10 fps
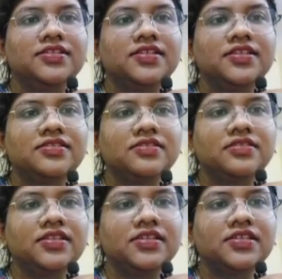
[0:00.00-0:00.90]

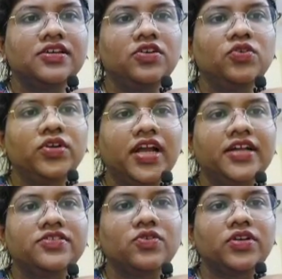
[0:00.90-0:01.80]
these are your
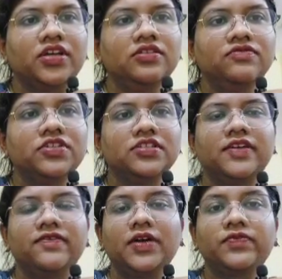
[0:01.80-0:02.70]
gonads, okay? They
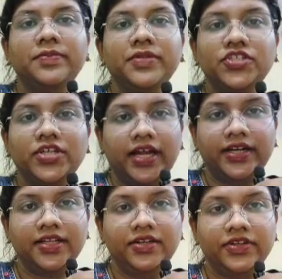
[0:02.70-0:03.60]
develop from the
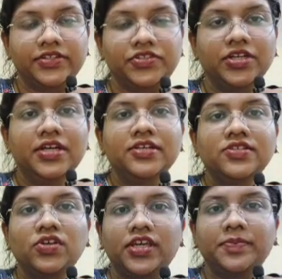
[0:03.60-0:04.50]
genital ridge.
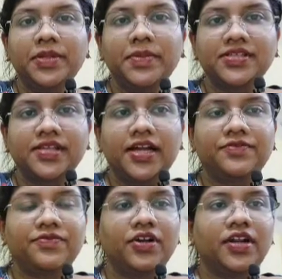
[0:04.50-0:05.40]
So keep them
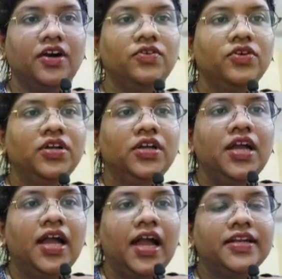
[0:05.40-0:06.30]
aside for now.
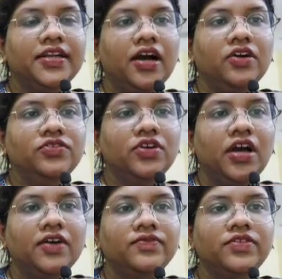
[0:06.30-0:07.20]
And now you
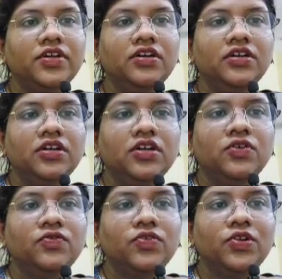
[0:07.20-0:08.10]
have the
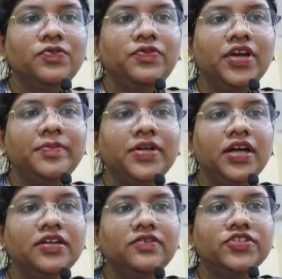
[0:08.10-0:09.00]
Wolffian
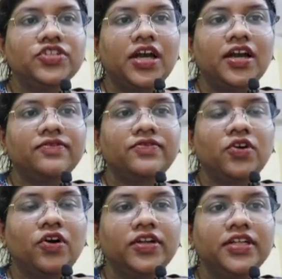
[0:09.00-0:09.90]
duct, which I
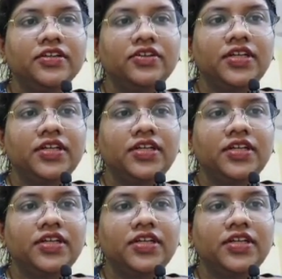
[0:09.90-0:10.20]
have drawn in